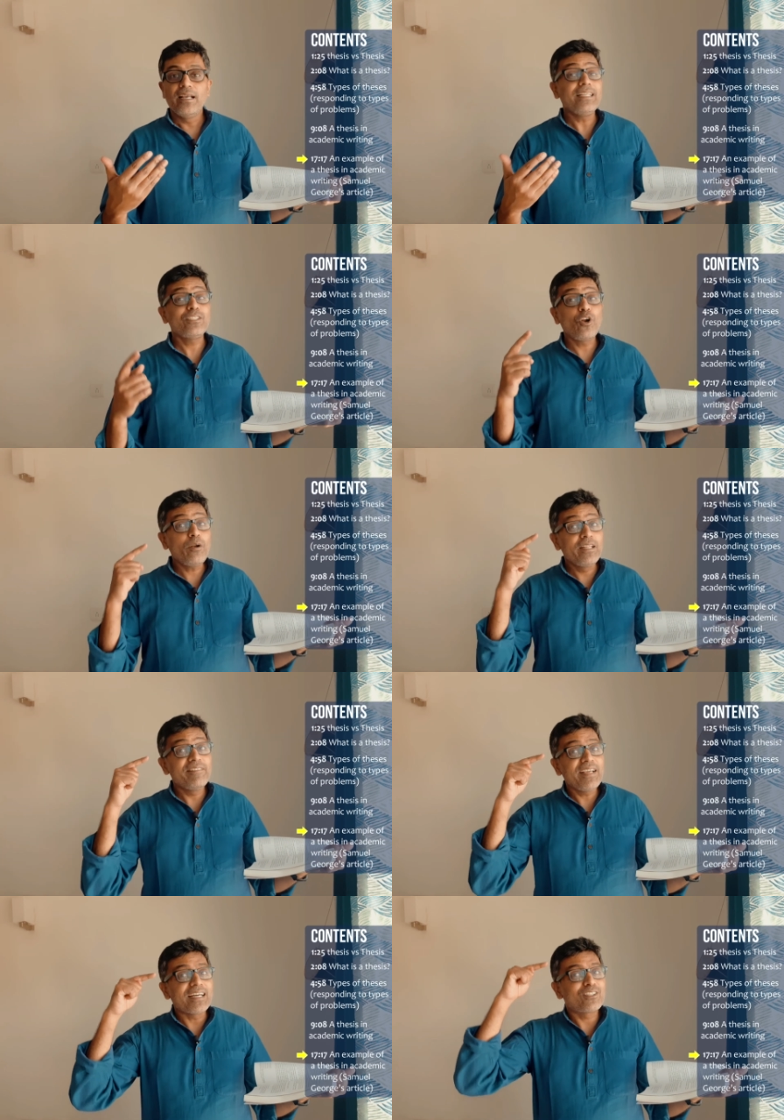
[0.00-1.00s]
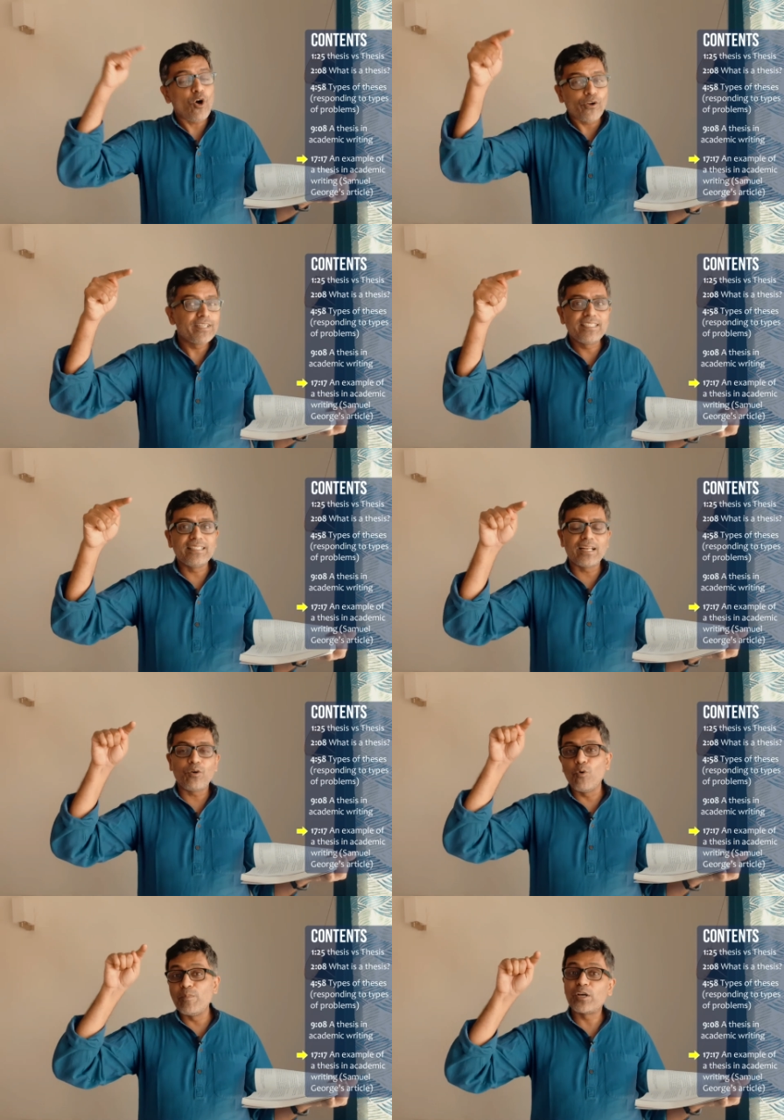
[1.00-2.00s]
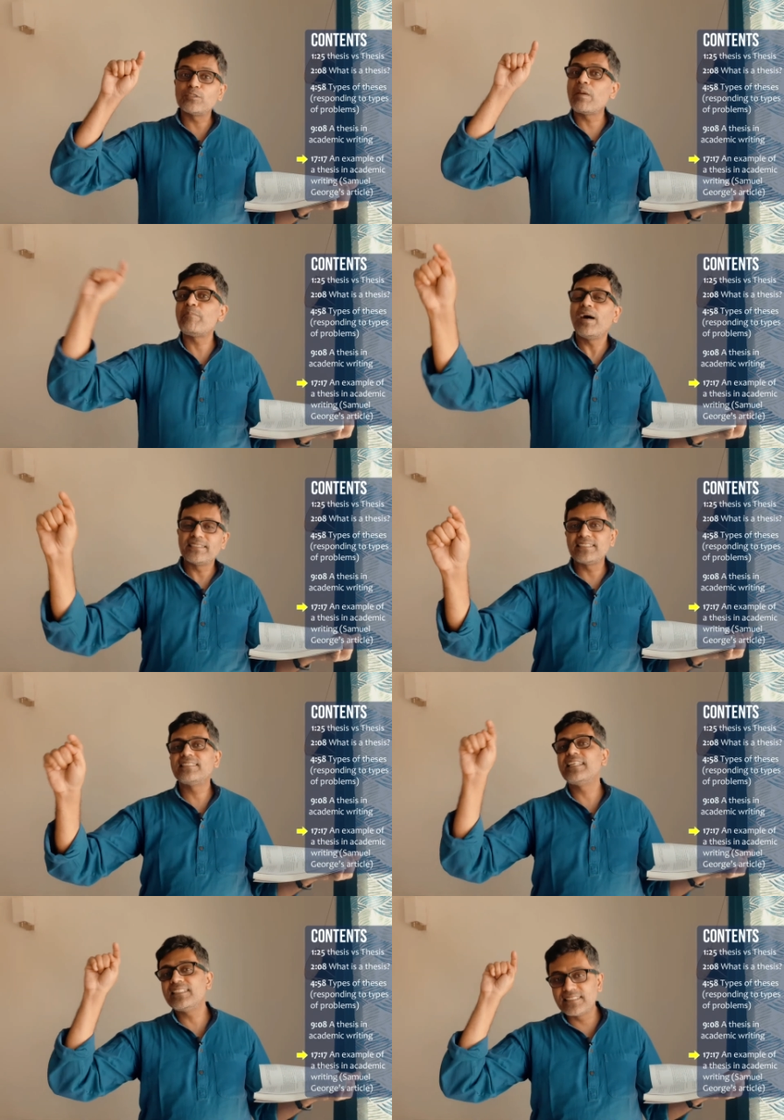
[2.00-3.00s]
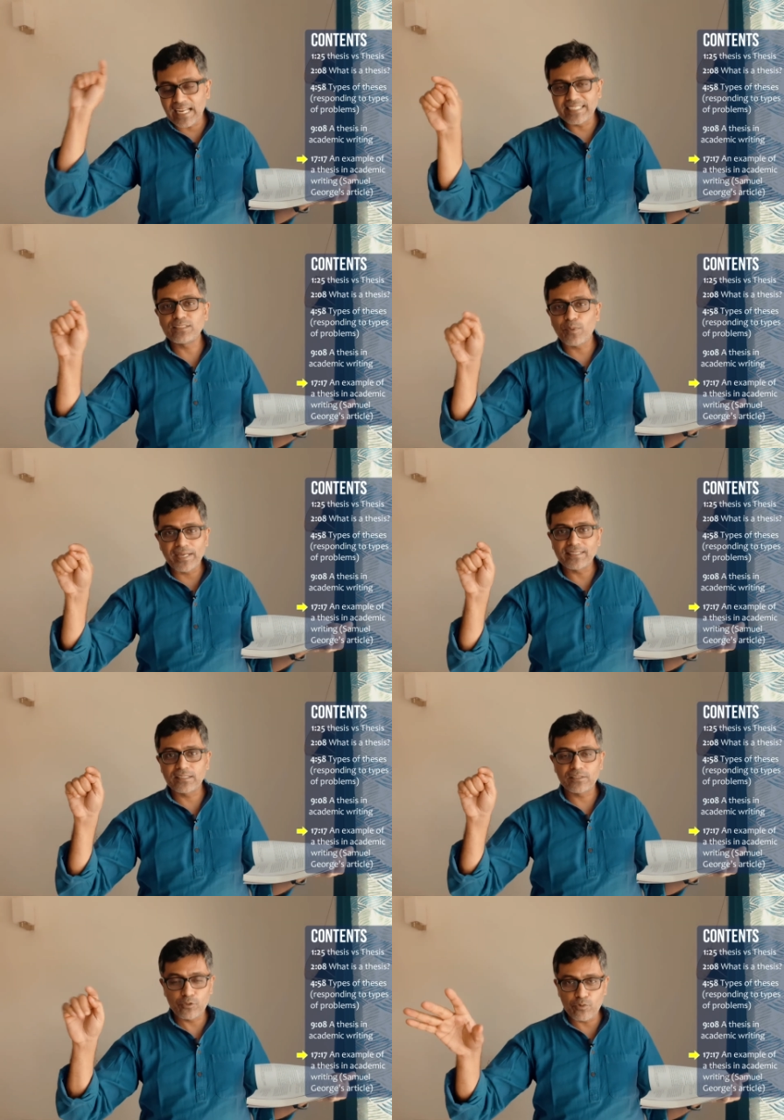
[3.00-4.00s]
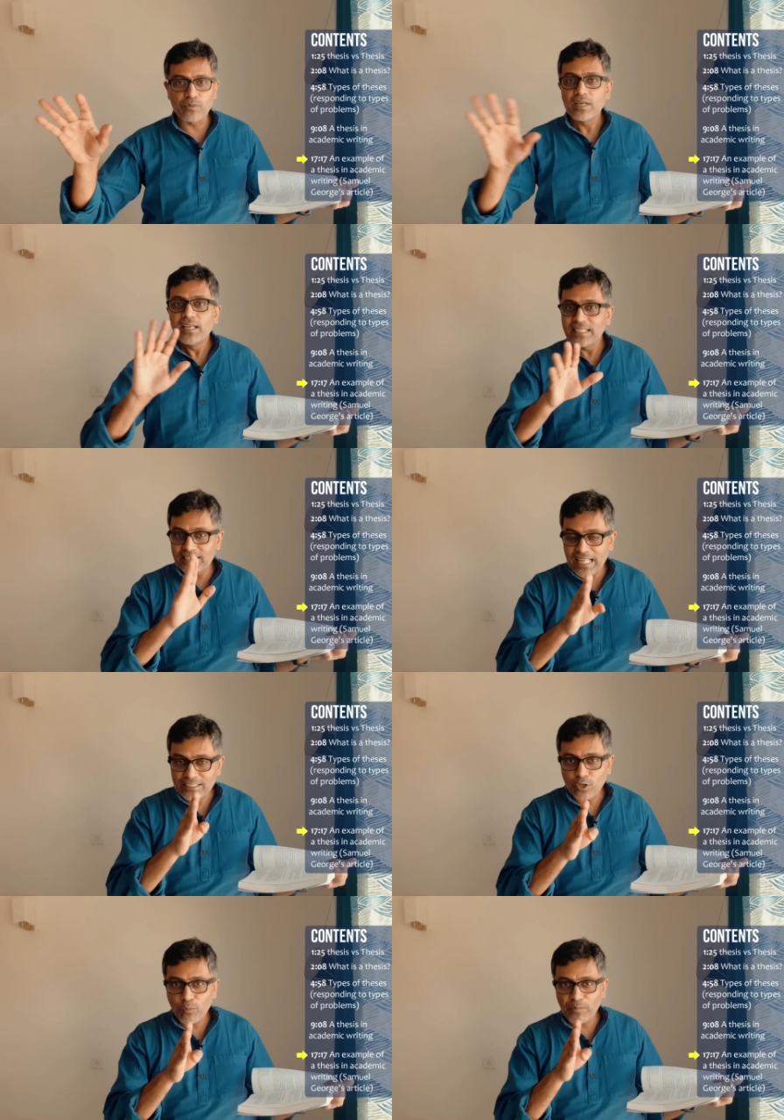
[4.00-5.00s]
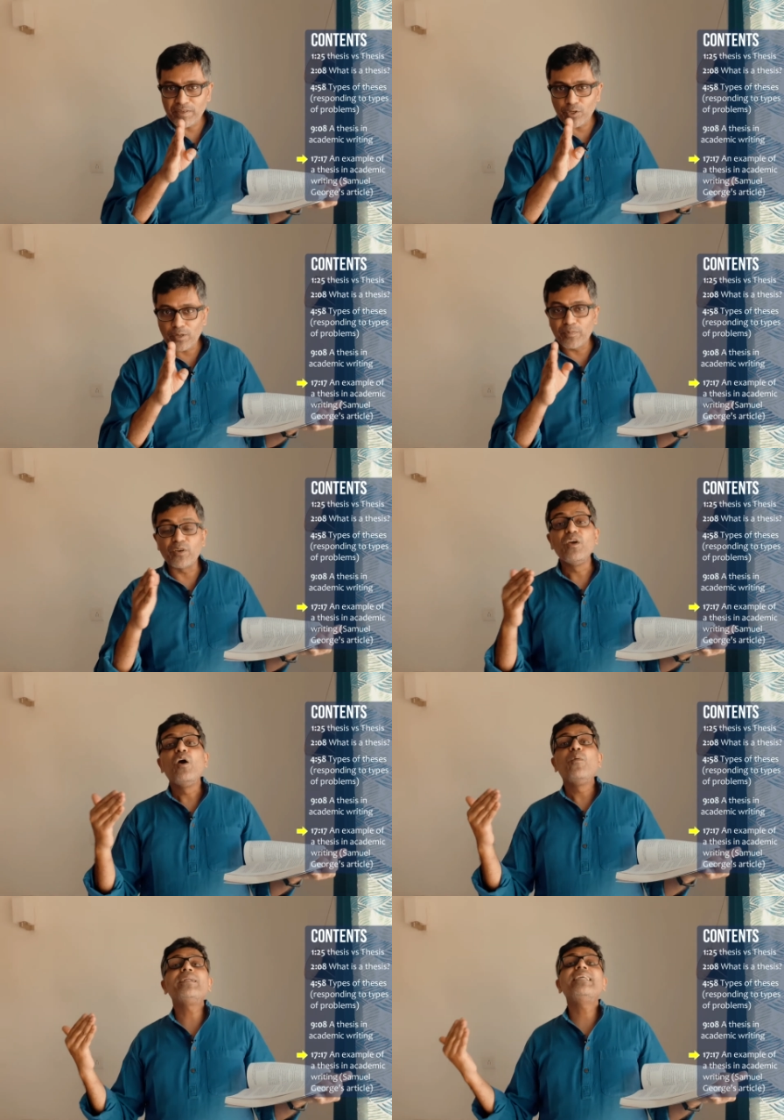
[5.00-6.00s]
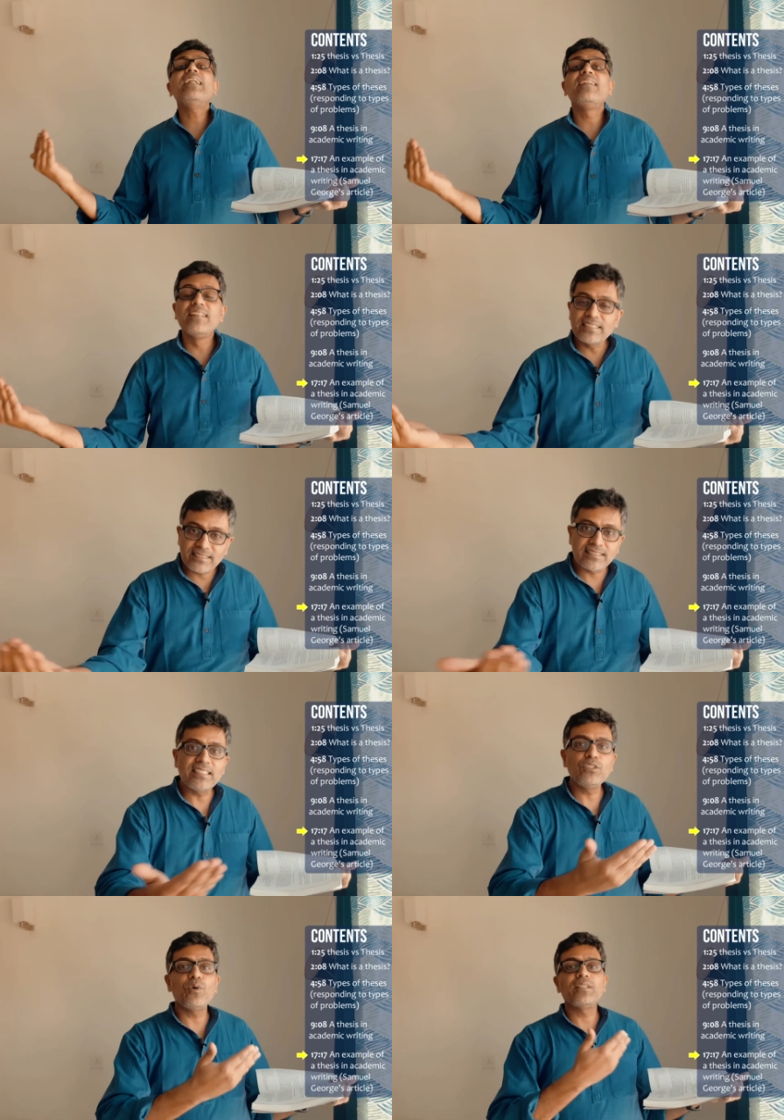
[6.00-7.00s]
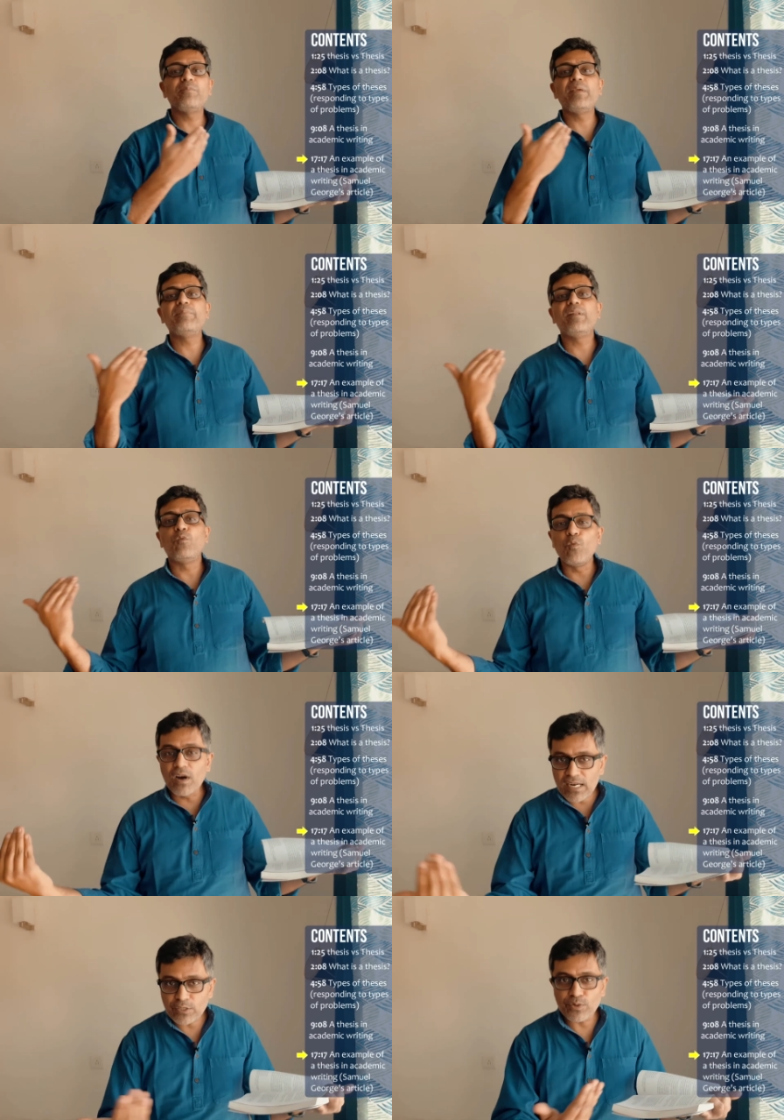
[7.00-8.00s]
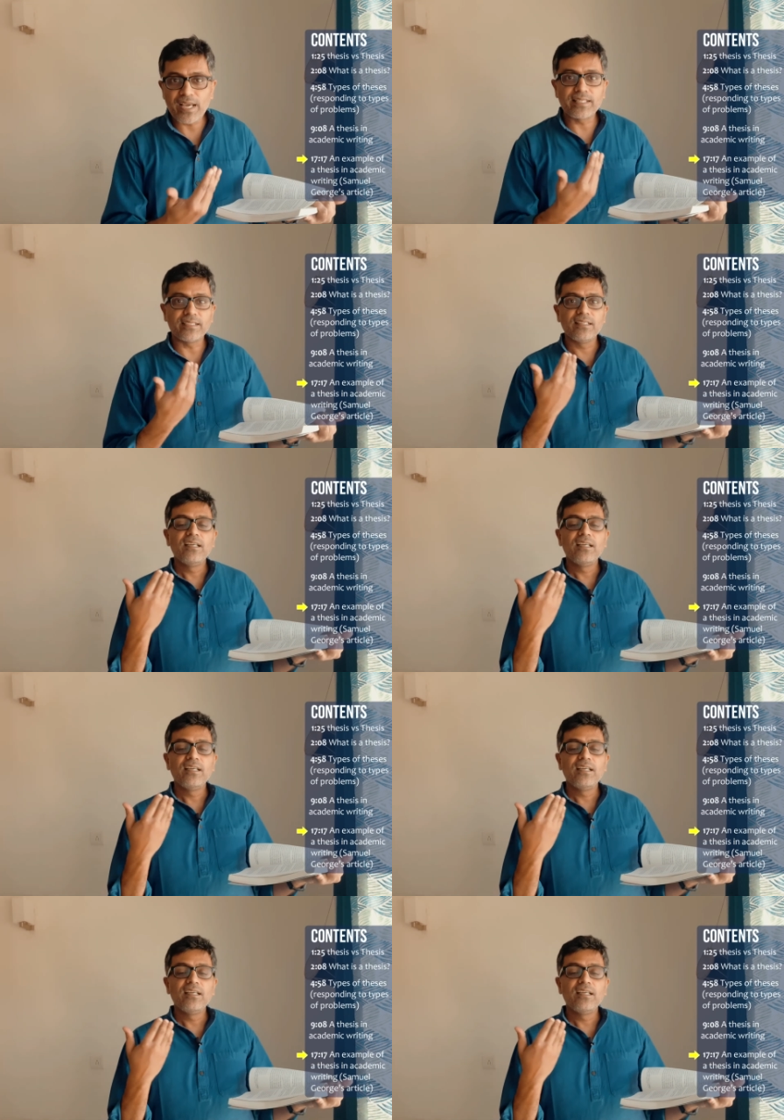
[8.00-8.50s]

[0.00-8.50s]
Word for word: it's not giving authority that oh because my pastor says that is why it's true it's that's not what we're talking about we're saying listen to other people work together